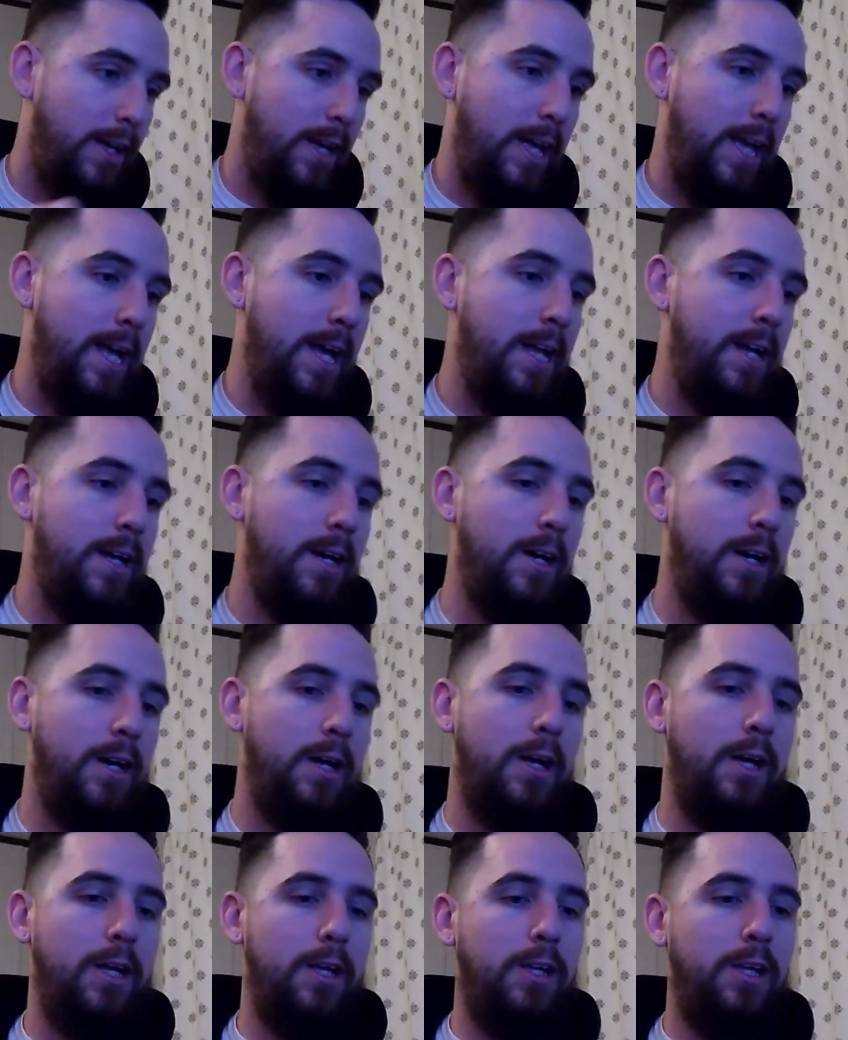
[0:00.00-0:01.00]
And,
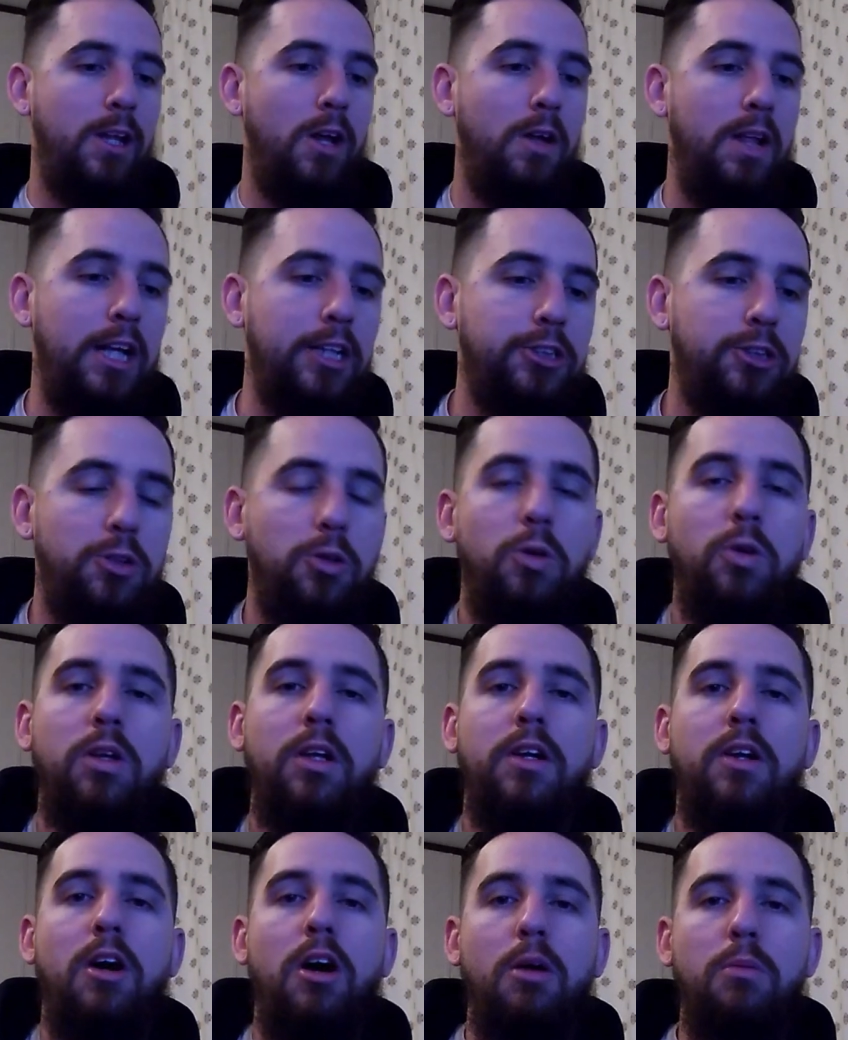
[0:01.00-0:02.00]
that's
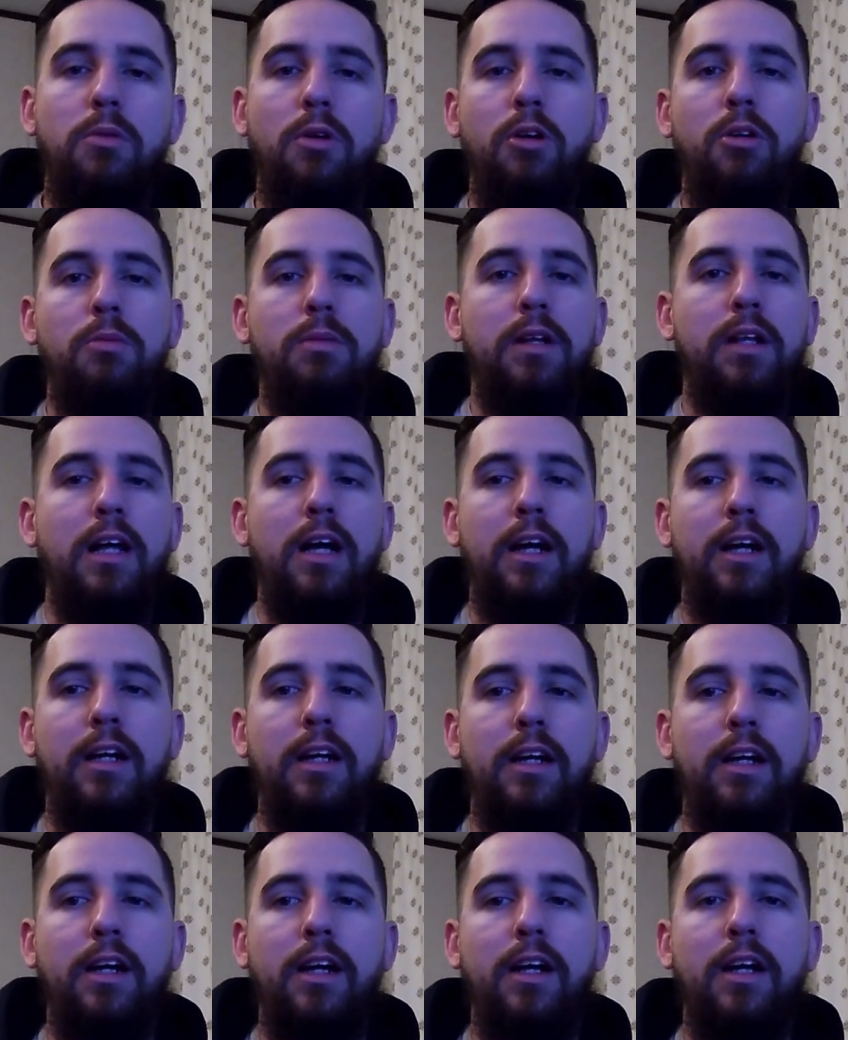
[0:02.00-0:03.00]
cool and all, bro, but,
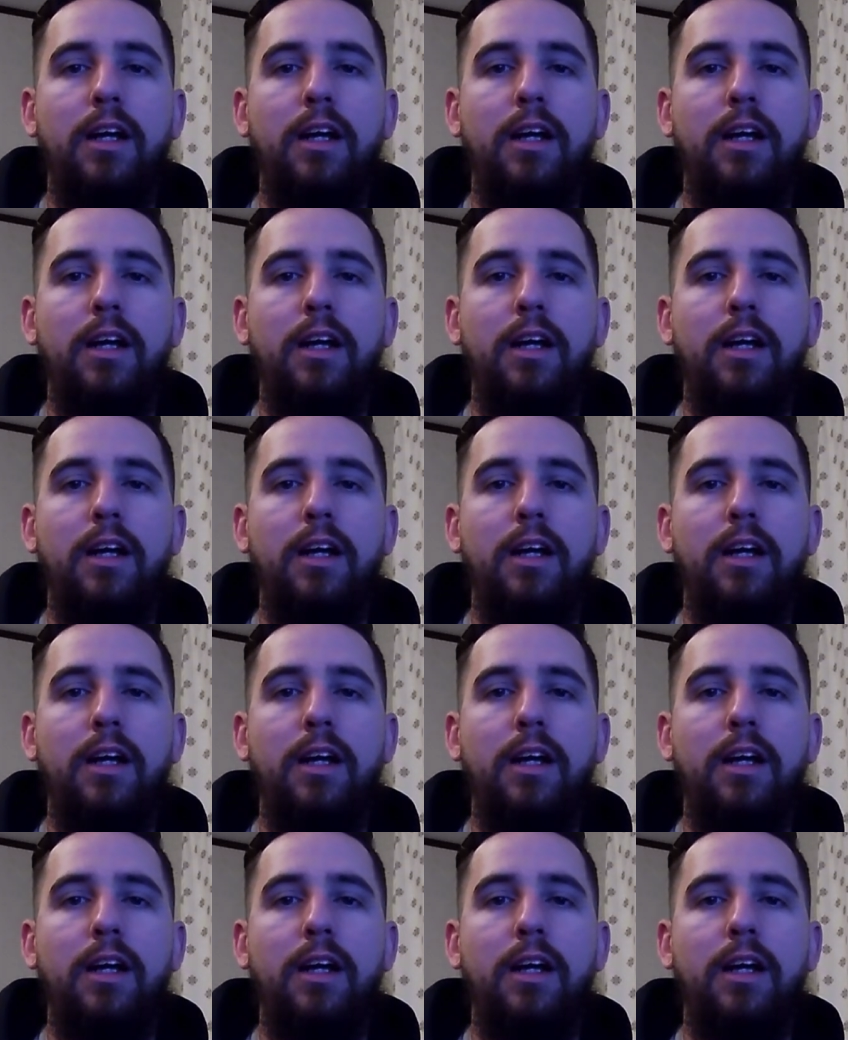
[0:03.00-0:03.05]
like,